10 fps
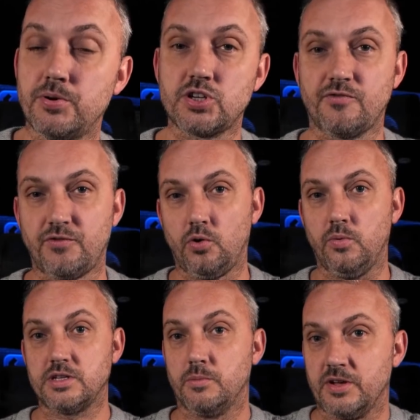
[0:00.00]
push
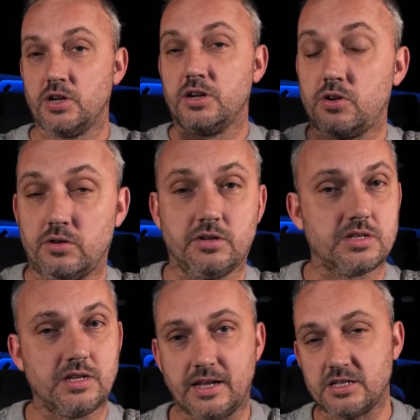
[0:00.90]
forward, and we could have gone on
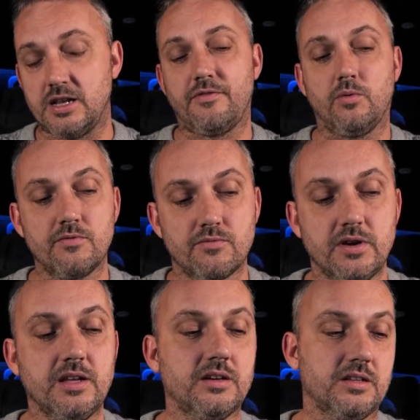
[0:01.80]
to the next level. We
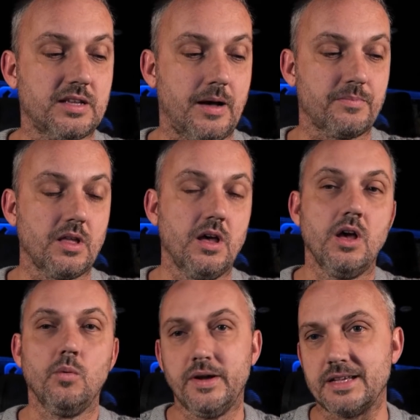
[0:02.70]
really could have done.
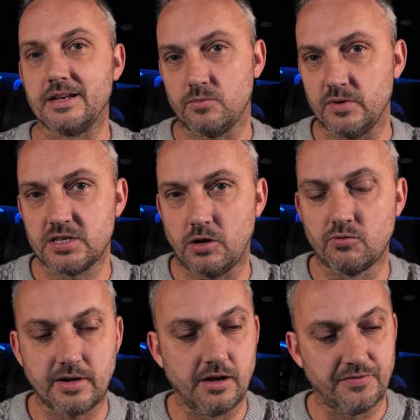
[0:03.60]
We didn't. We
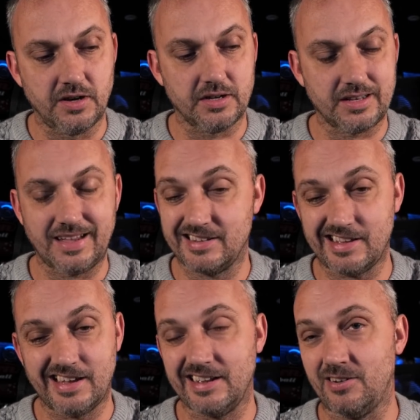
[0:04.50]
sold Rio Ferdinand,
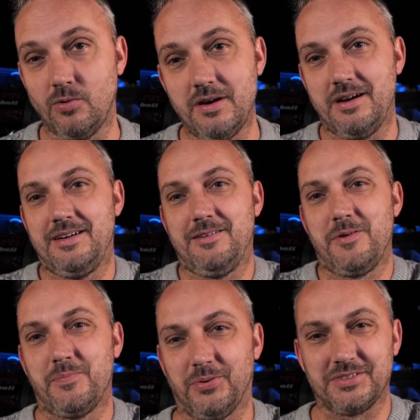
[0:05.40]
and it all. We
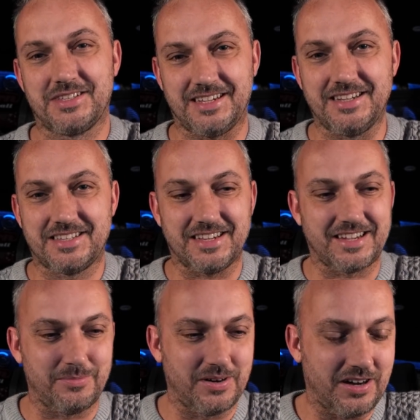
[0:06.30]
bought Titi
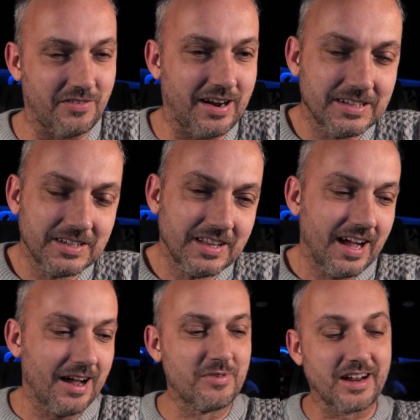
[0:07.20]
Kamara
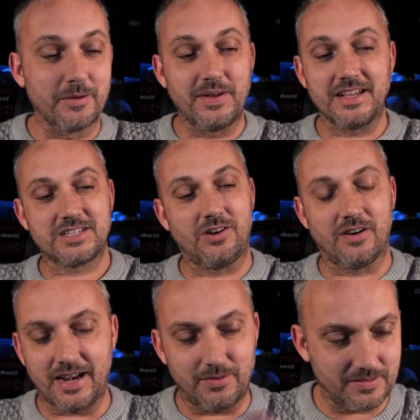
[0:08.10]
and Rigobert
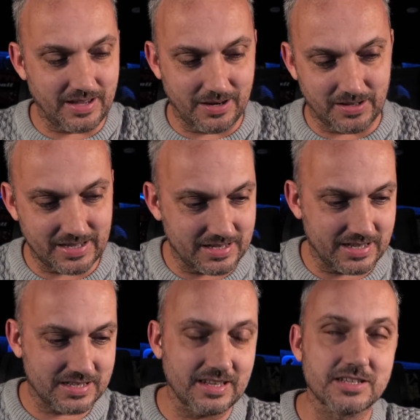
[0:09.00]
Song. Anyway,
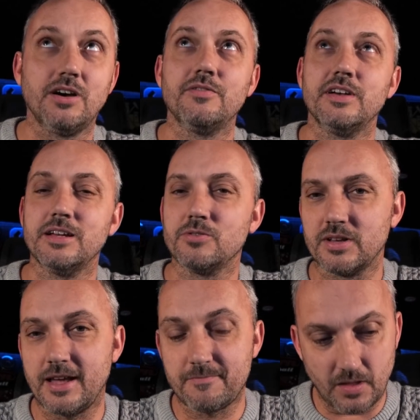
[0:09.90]
that's neither here nor
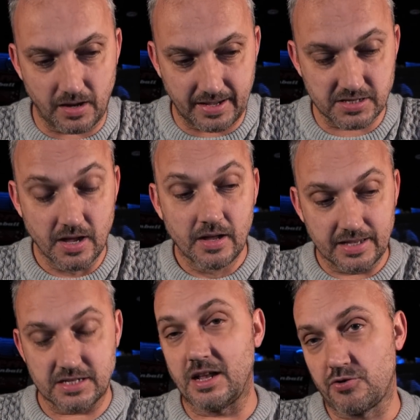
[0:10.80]
there, I guess.
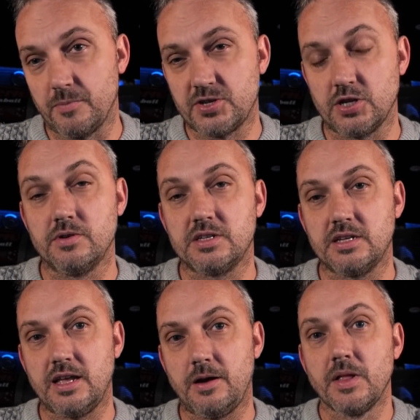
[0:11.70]
There's another opportunity
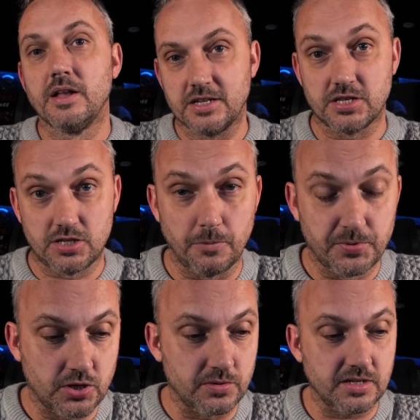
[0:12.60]
now. This is the
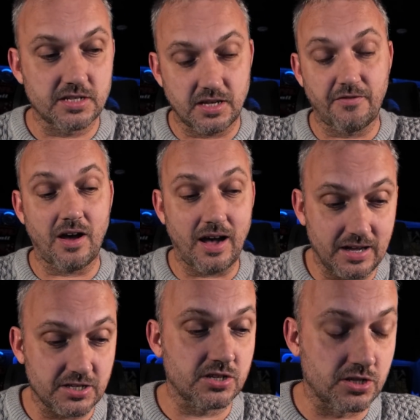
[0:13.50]
opportunity for
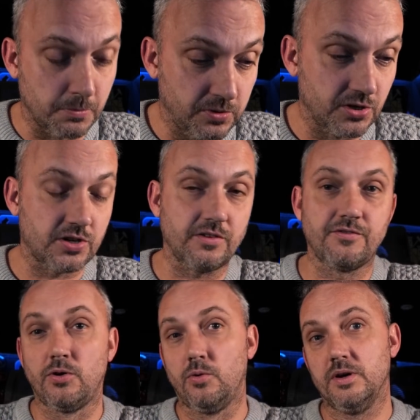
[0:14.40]
us to push
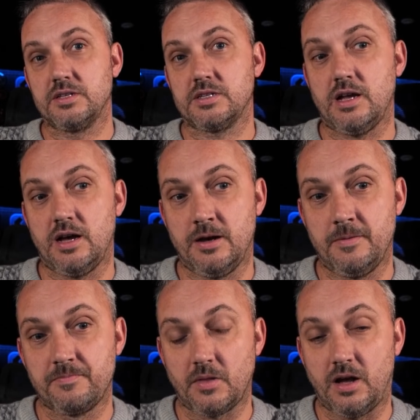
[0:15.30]
forwards.
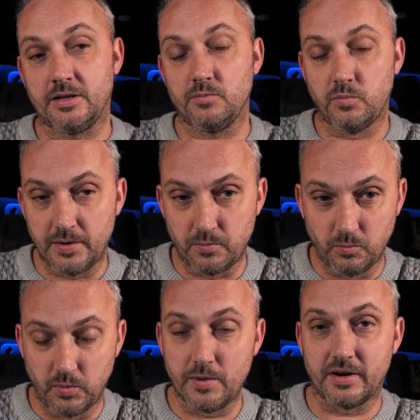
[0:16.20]
I think we
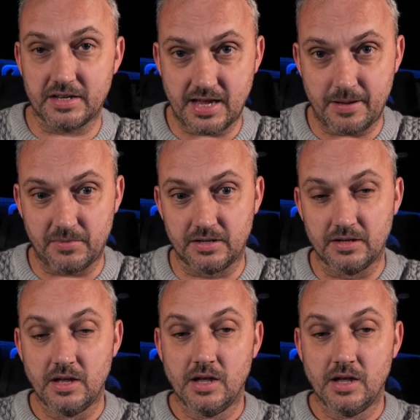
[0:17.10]
want it to happen.